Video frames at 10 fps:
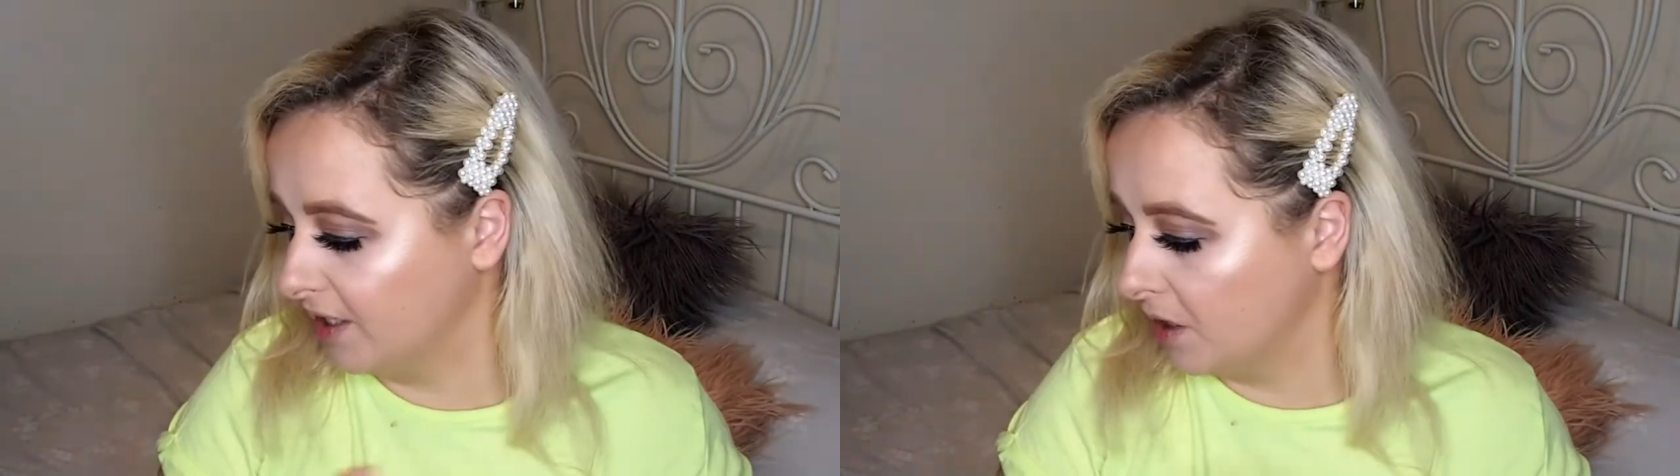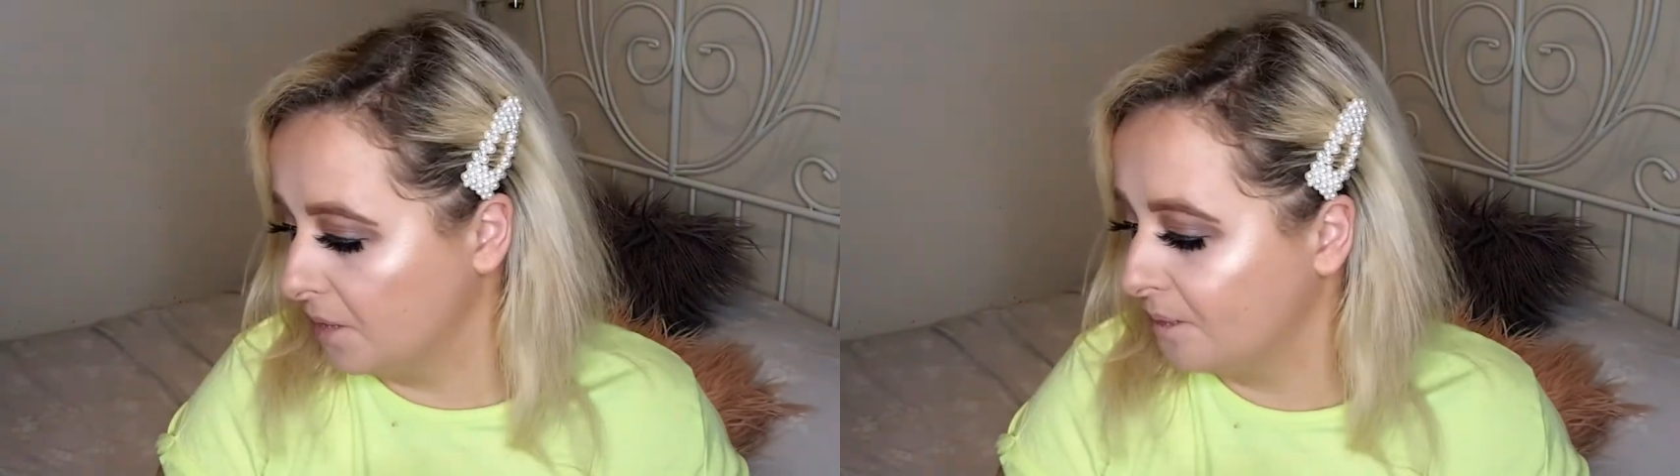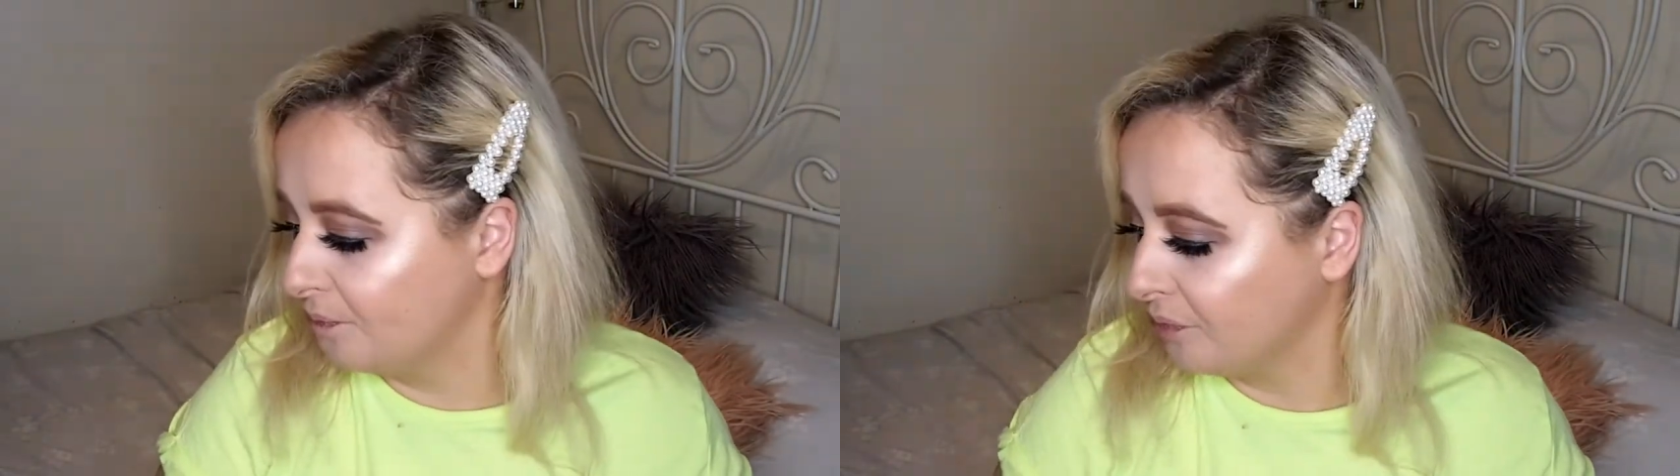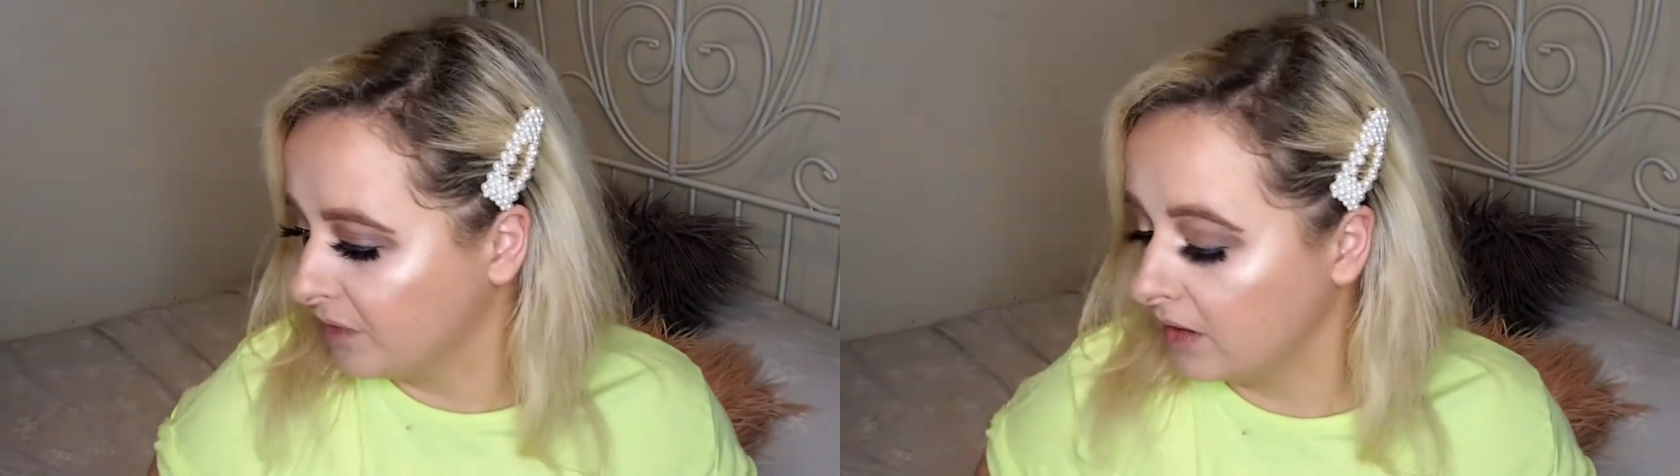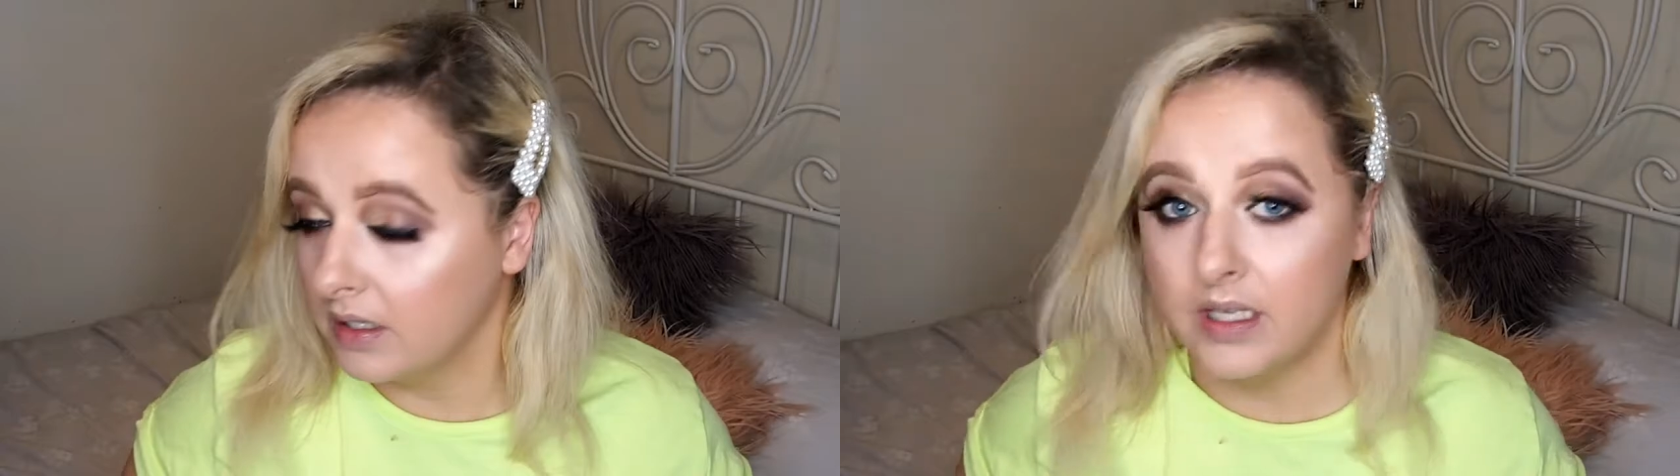so
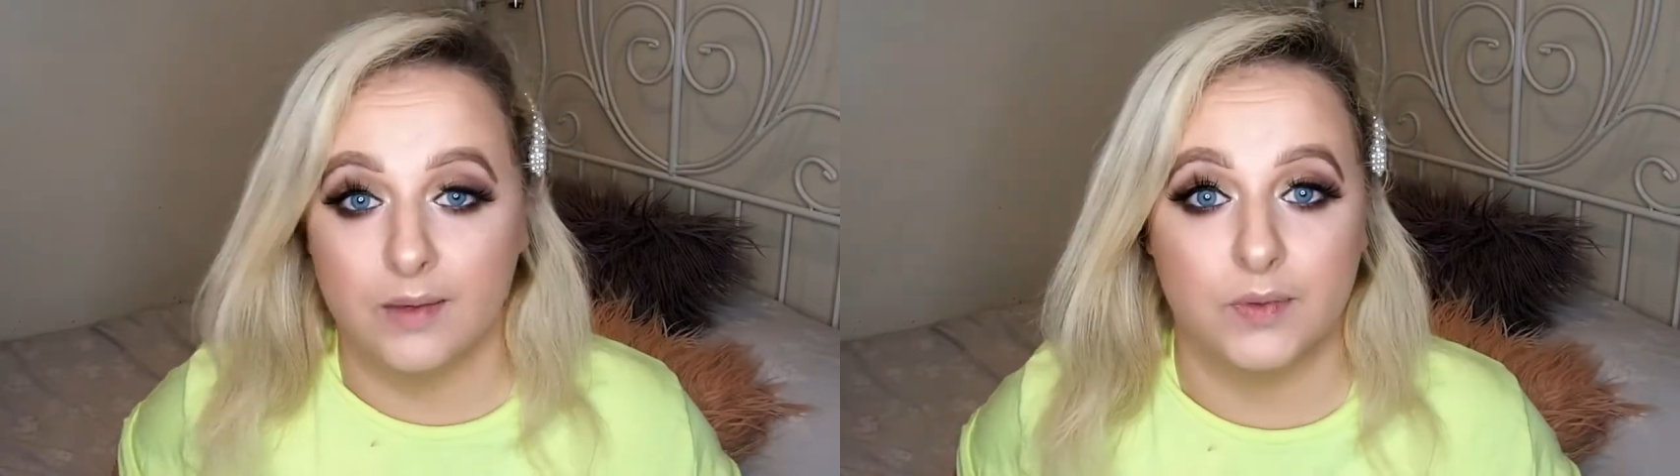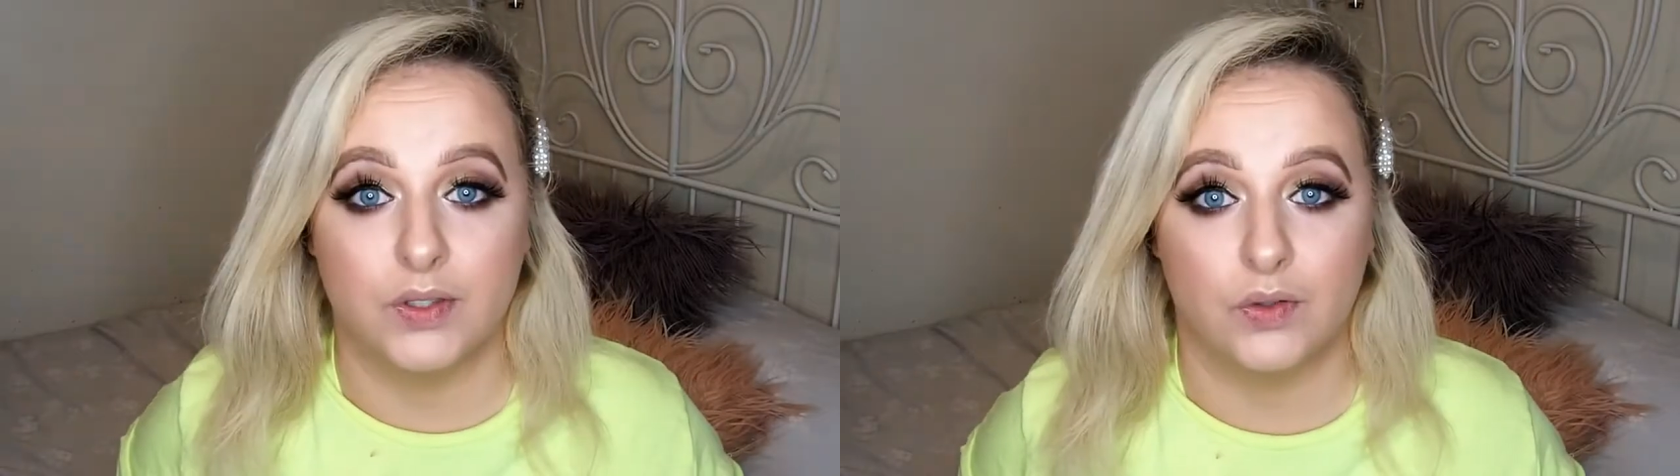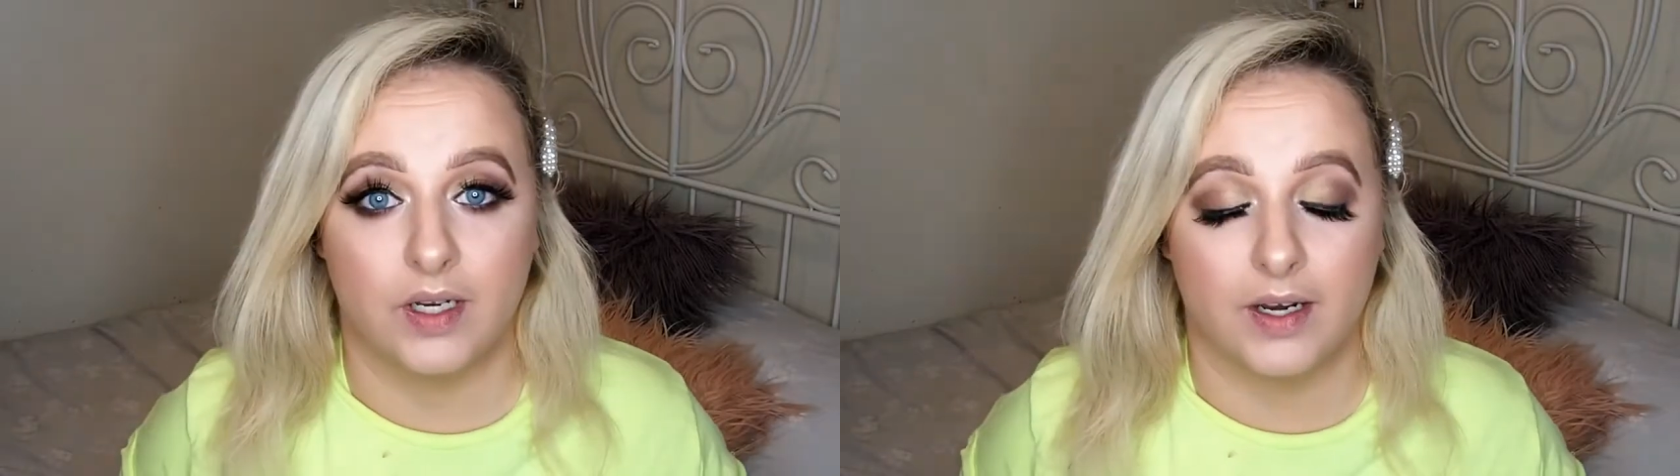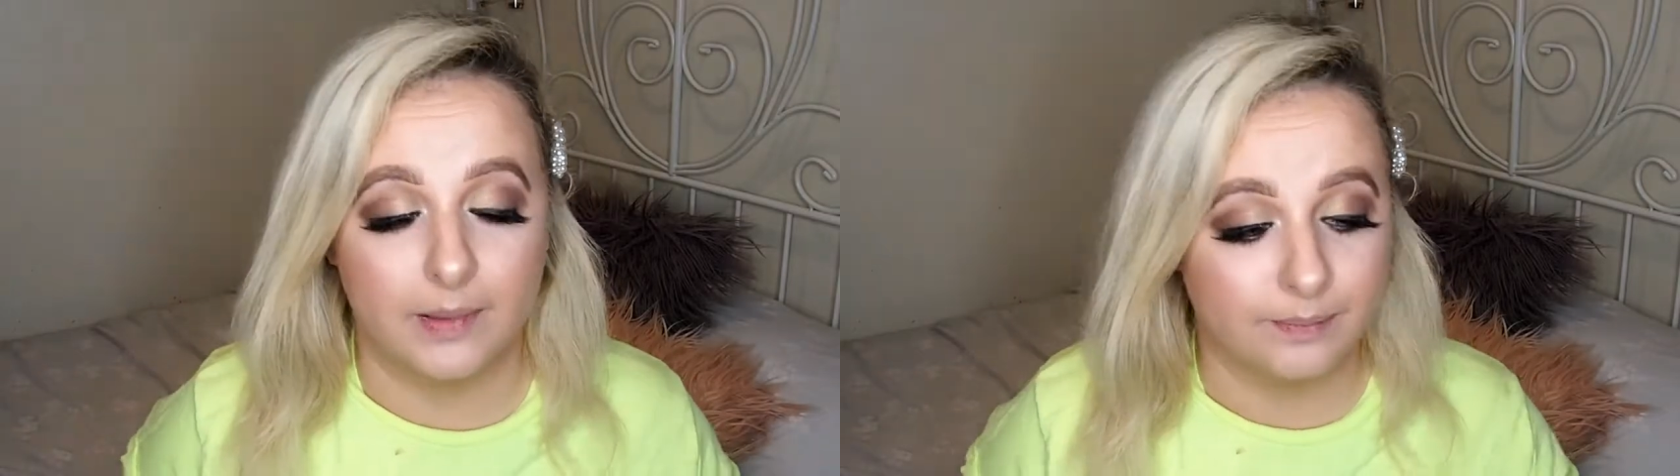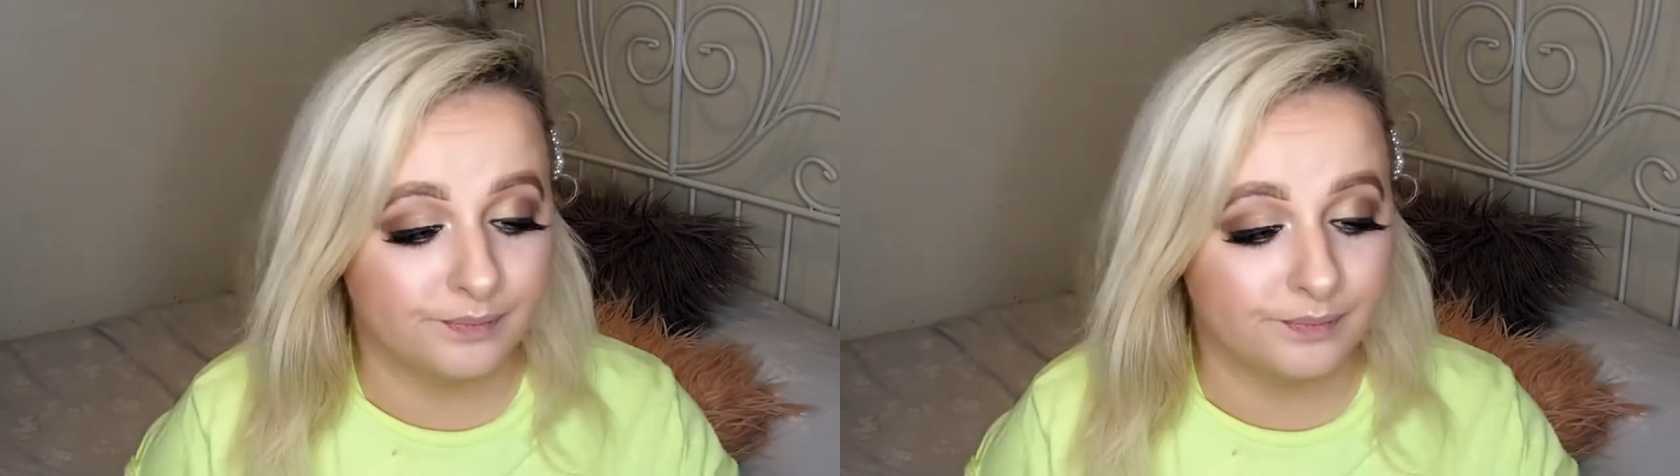it was Sunday night.